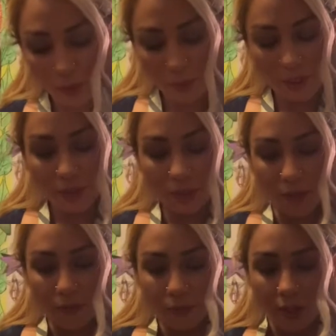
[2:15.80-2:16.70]
I'm going to start
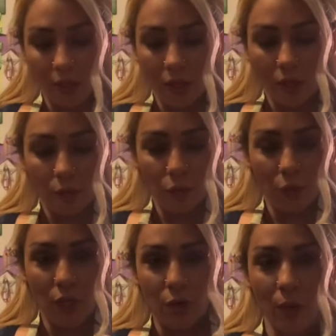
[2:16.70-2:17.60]
off with showing
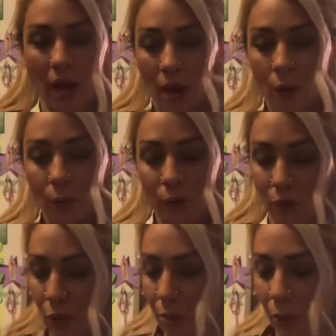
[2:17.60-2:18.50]
you how to
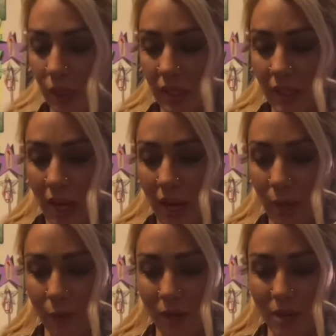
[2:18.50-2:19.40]
put the tie
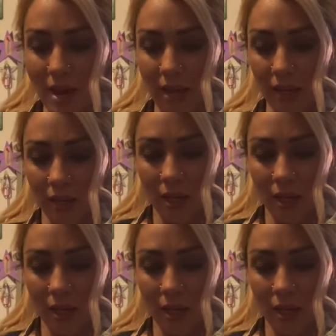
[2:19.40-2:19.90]
around your neck.